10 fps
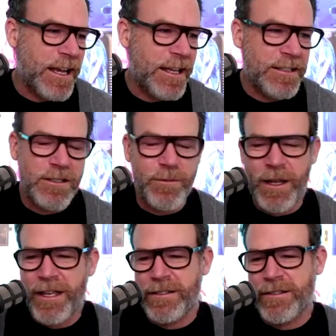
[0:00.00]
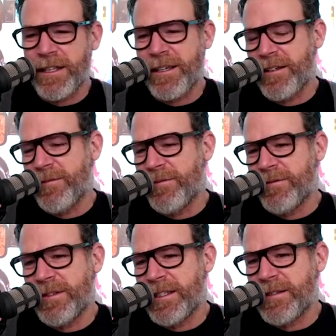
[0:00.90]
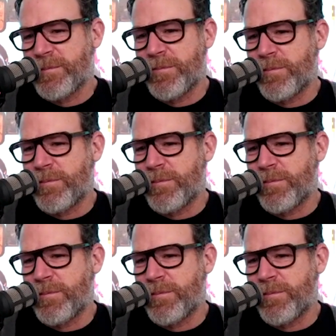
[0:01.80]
Shabang's like this